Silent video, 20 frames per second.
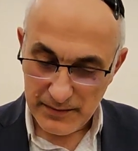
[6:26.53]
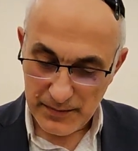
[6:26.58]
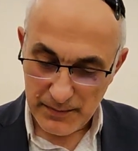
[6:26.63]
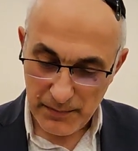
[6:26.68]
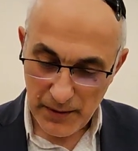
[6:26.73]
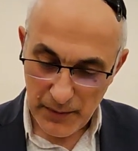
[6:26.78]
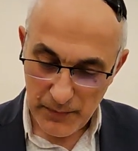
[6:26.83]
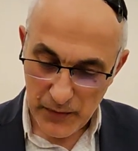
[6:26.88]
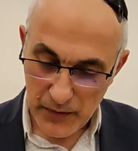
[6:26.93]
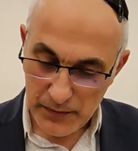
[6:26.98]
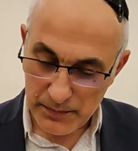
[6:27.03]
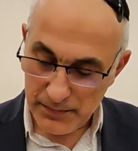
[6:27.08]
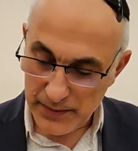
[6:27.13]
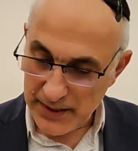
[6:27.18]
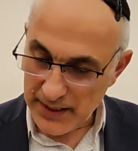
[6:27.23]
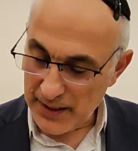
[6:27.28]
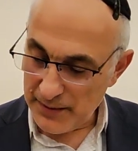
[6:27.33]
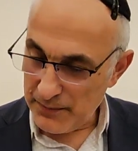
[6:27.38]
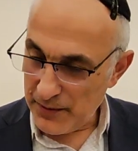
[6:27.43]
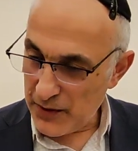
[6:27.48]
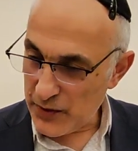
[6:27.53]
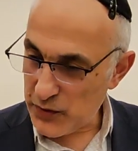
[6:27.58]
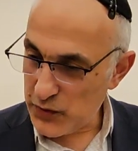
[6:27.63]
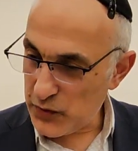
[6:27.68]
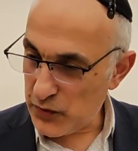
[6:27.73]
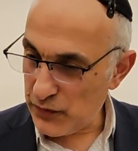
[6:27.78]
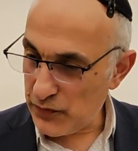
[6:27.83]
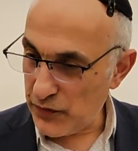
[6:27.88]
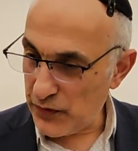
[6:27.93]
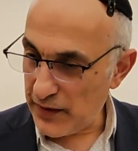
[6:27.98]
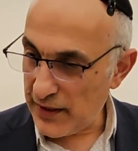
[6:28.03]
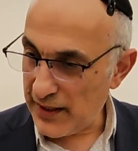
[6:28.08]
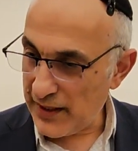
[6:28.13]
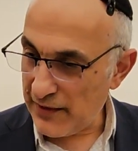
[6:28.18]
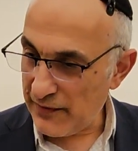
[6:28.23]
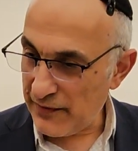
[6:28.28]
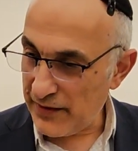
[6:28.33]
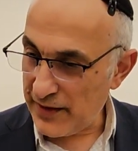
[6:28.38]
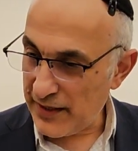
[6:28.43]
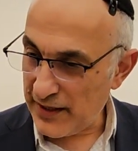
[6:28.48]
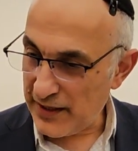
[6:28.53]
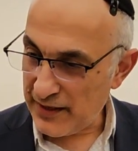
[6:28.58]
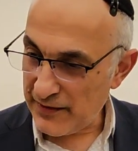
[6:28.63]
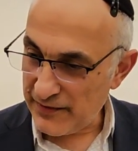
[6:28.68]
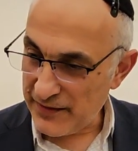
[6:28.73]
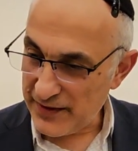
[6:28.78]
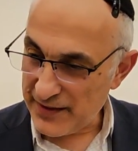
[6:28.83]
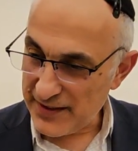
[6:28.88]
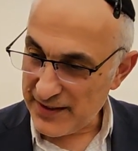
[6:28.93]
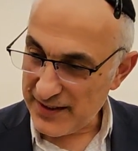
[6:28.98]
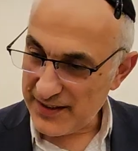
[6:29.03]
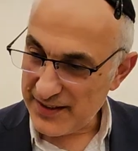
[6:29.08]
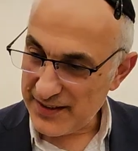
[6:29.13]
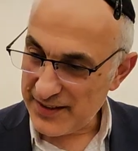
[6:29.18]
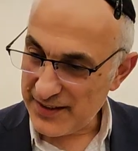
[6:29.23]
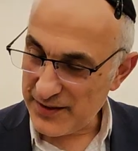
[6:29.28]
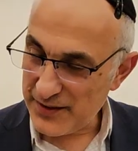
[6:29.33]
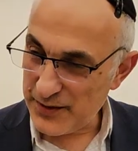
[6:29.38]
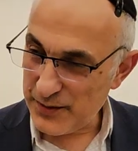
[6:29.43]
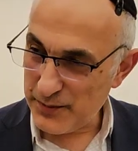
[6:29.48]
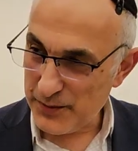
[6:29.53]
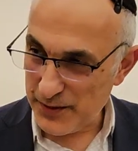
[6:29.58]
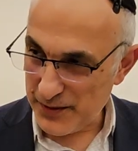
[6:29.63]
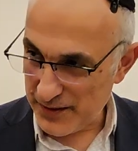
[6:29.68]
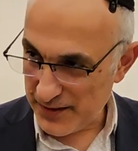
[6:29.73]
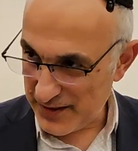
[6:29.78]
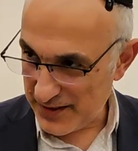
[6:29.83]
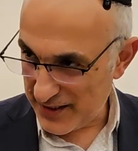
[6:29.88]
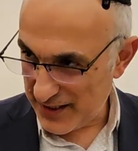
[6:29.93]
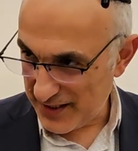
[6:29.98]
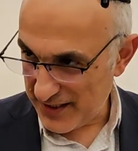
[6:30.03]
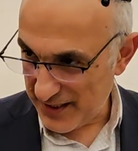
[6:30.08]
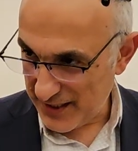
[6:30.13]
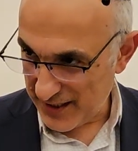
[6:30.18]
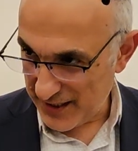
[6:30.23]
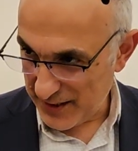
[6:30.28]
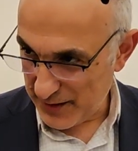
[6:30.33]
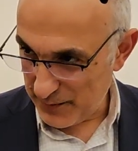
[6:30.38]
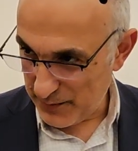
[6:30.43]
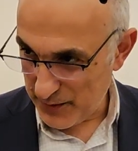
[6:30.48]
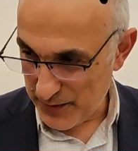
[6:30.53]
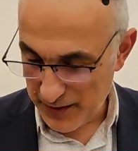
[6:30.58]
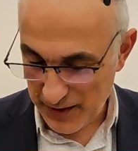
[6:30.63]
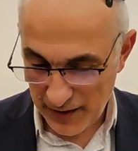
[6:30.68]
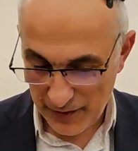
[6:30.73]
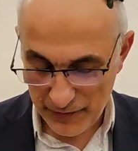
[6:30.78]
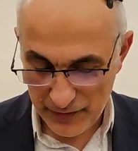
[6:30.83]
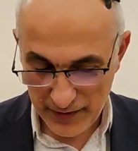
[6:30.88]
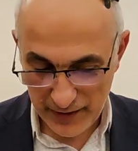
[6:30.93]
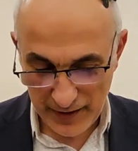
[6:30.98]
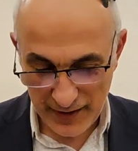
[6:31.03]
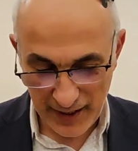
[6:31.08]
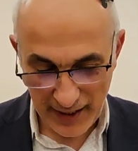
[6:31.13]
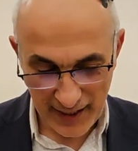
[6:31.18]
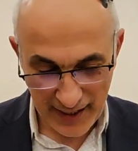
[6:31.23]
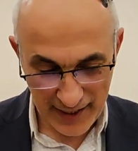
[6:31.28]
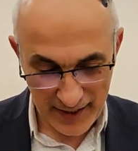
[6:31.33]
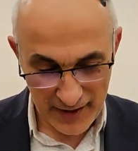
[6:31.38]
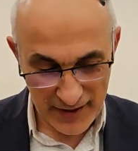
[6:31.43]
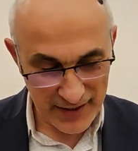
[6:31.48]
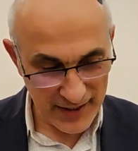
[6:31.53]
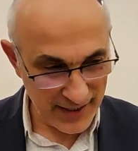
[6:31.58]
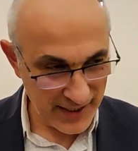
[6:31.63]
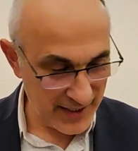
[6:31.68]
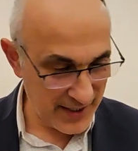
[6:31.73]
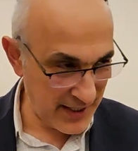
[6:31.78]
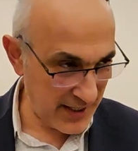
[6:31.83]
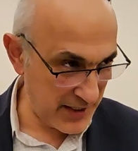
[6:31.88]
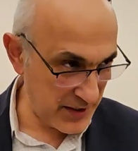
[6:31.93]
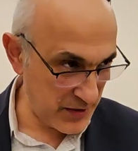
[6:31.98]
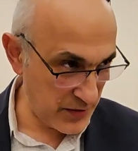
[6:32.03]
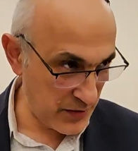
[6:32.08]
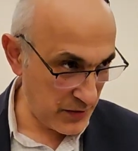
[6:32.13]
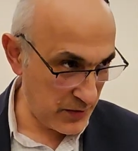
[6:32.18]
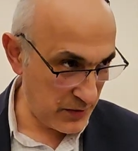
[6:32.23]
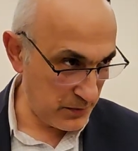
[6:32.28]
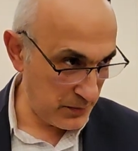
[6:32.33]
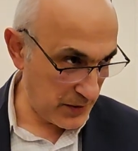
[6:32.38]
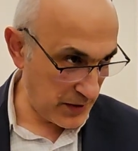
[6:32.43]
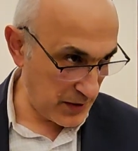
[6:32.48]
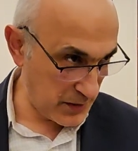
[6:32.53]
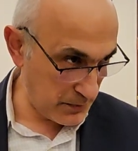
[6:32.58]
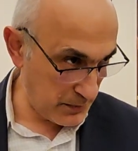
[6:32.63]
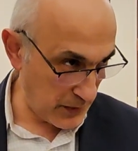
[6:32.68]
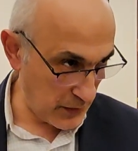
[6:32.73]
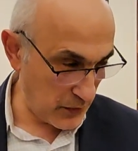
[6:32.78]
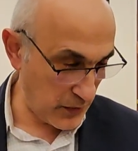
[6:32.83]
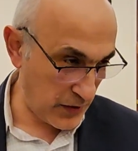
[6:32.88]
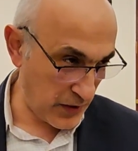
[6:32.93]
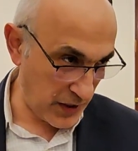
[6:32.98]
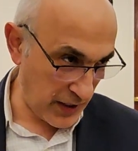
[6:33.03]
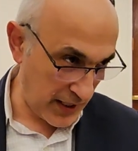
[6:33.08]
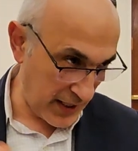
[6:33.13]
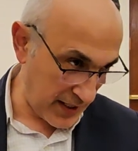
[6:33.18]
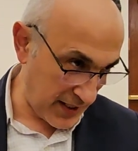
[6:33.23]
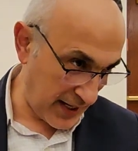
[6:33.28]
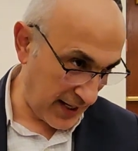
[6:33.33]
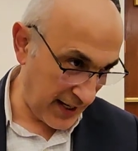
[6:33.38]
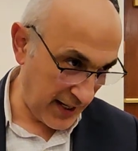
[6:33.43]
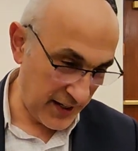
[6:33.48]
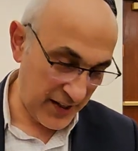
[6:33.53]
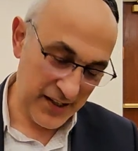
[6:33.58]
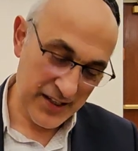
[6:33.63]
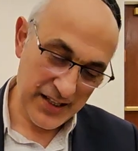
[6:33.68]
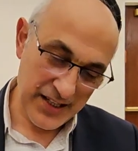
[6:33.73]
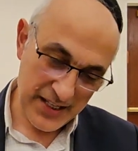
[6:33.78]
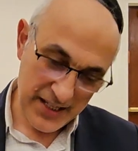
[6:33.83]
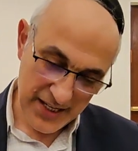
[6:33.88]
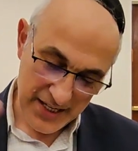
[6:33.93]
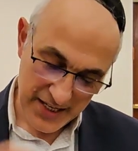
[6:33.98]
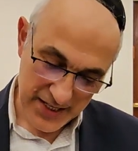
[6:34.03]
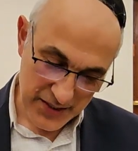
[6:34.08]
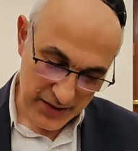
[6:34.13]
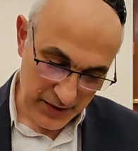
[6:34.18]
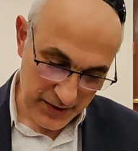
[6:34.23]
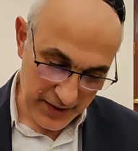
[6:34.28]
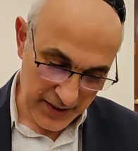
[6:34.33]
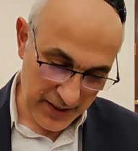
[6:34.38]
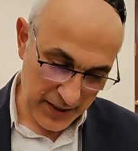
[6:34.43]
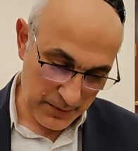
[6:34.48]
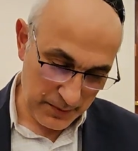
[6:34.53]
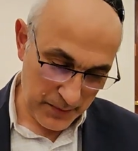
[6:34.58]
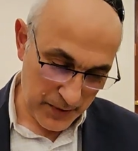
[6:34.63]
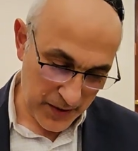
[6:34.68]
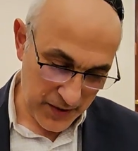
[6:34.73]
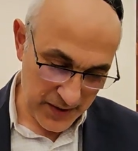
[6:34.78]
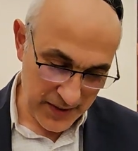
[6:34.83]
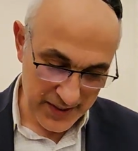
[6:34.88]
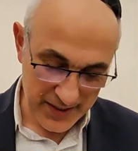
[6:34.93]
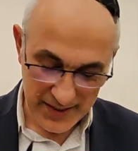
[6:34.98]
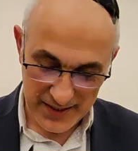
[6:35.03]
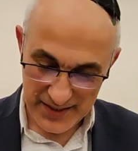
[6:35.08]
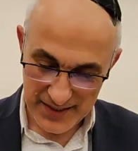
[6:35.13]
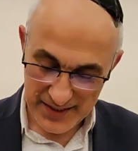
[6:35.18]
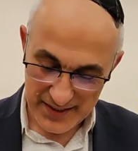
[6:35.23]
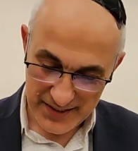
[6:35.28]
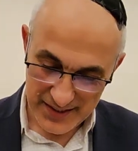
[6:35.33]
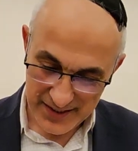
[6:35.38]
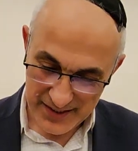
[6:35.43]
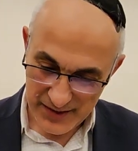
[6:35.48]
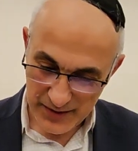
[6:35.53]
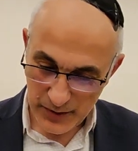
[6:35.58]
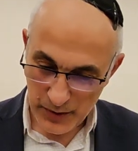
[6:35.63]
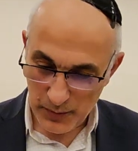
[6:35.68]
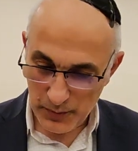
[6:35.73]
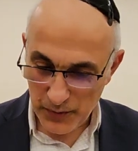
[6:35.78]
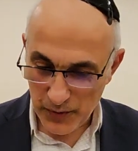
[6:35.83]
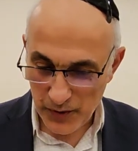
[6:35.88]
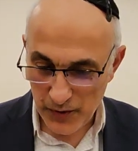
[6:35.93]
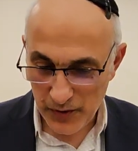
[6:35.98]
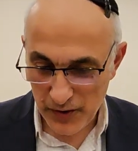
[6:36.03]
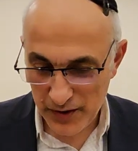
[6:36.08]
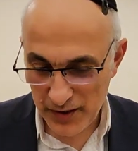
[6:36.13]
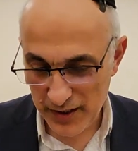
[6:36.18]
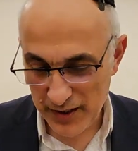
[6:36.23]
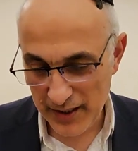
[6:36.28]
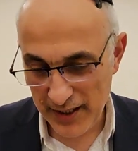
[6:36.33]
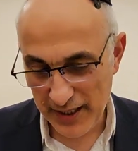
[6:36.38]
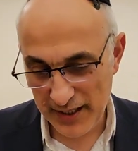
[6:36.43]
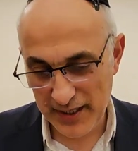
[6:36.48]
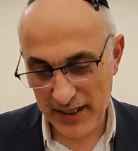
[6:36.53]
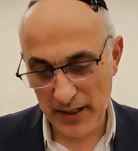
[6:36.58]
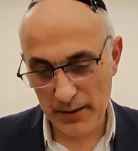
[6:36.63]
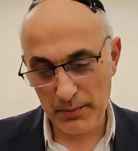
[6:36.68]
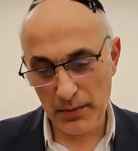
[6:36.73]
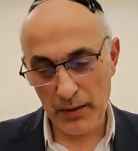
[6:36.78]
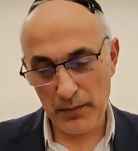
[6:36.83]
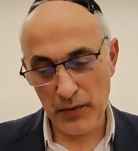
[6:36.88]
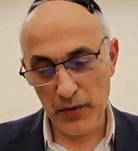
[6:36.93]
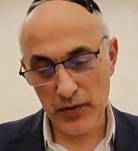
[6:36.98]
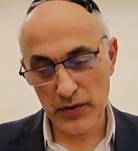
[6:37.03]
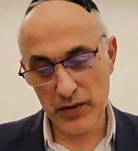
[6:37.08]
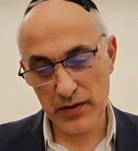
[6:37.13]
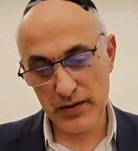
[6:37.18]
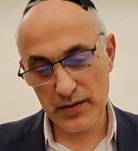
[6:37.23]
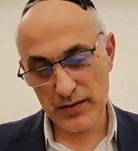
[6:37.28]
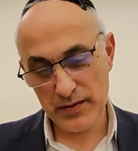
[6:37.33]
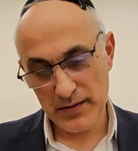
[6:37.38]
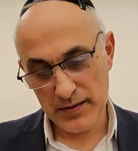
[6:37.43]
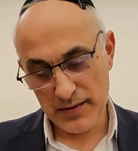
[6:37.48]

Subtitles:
Bamot became Asur forever and ever. No more Heter anymore. After Nachala, there is no, because Menucha and Nachala. So they got bought, no more Heter Bamot.